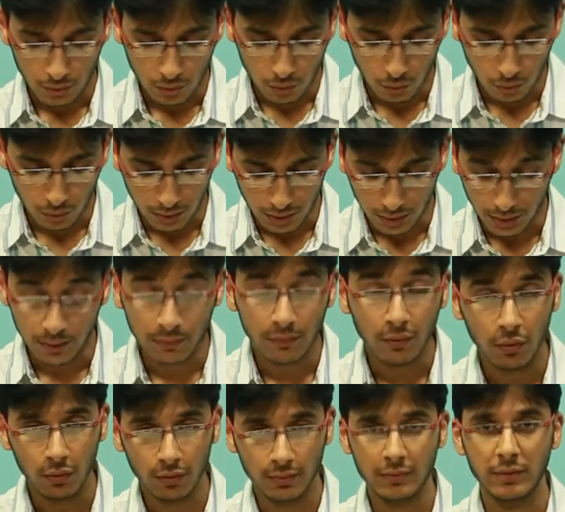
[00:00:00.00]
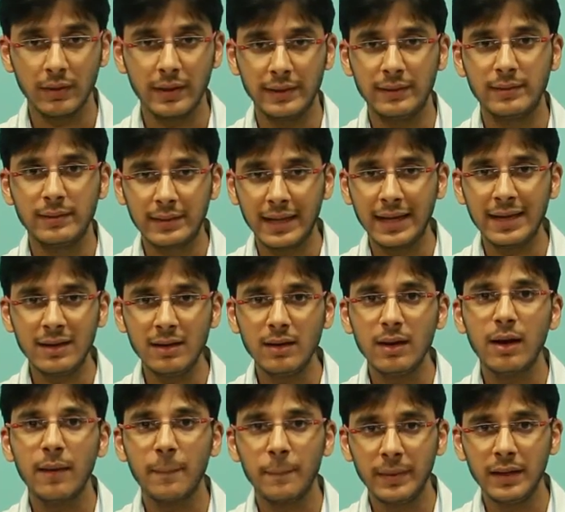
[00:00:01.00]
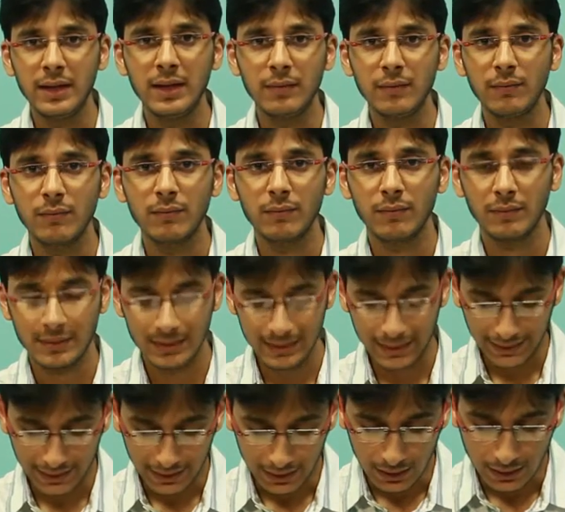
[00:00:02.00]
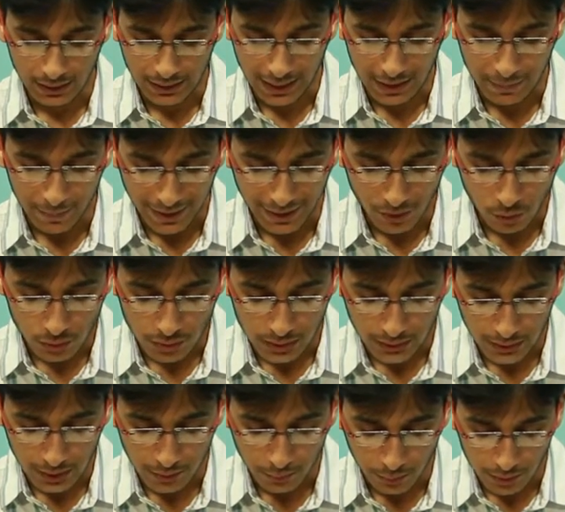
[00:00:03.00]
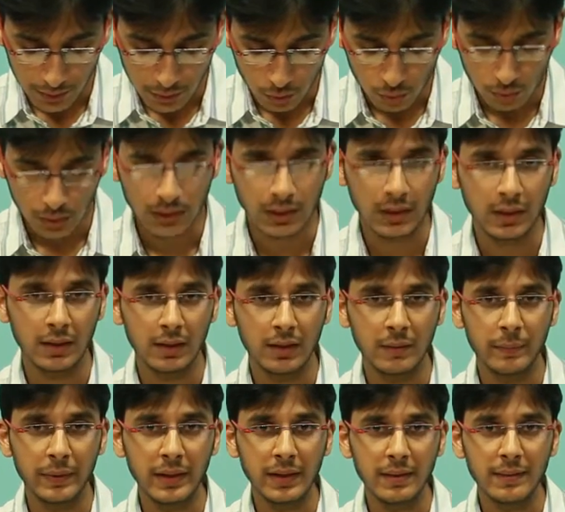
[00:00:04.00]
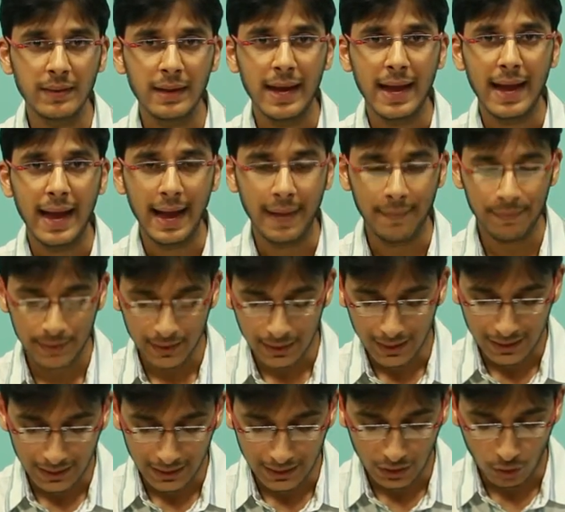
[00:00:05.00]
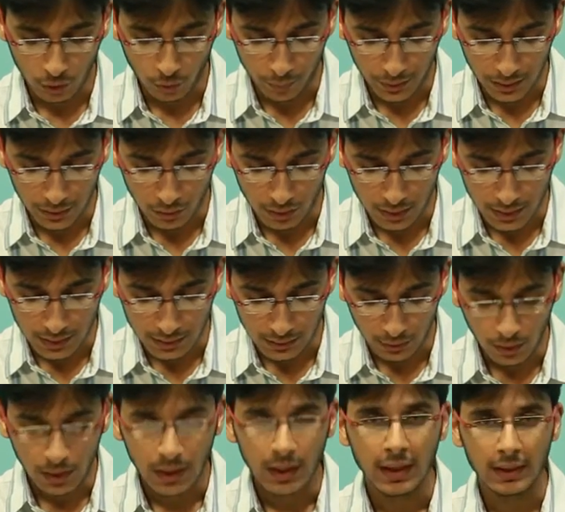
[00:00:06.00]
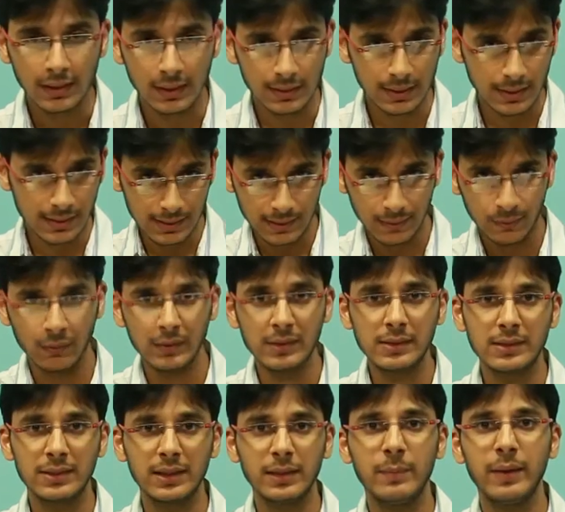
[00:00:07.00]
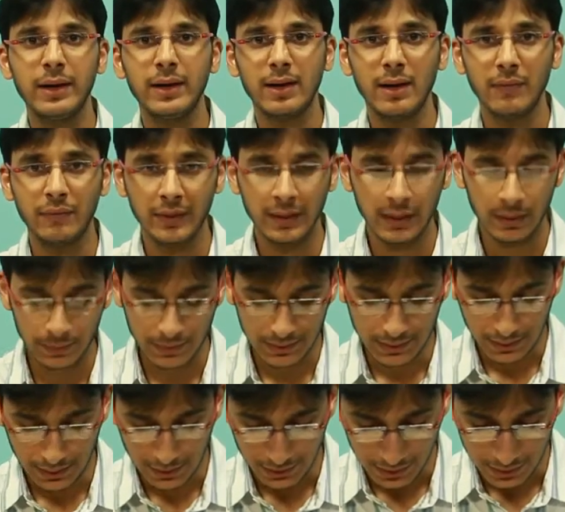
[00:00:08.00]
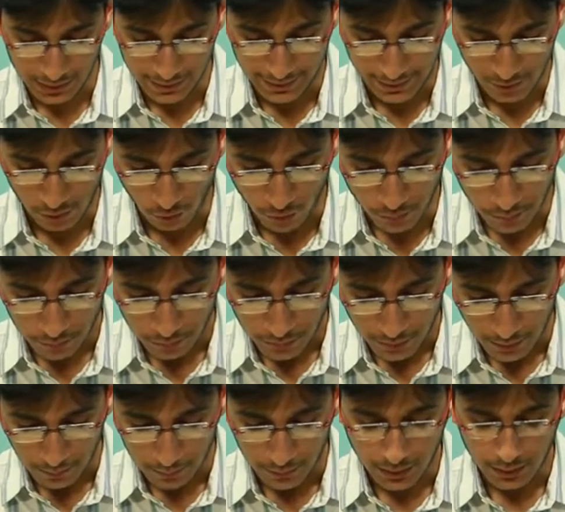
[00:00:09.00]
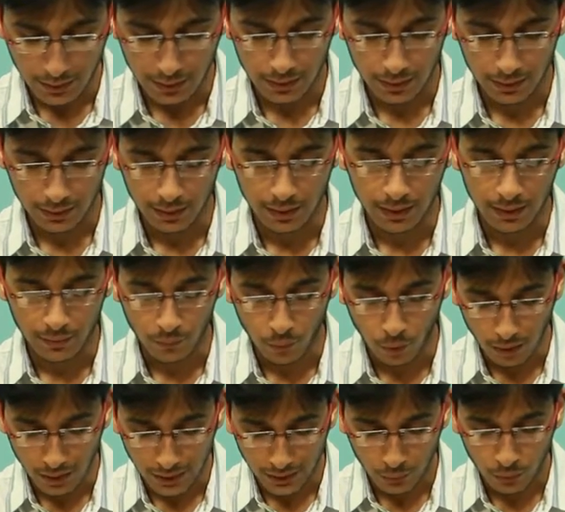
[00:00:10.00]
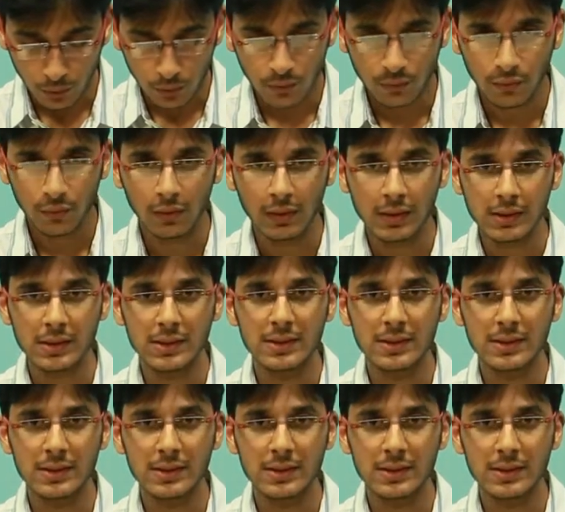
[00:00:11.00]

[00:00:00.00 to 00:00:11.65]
to uh, oh, sorry 10 millisecond 10 microsecond pulse to the trigger pin and then at the pin you will receive. This concept we will see by graphical presentation later on. But uh, what I want to focus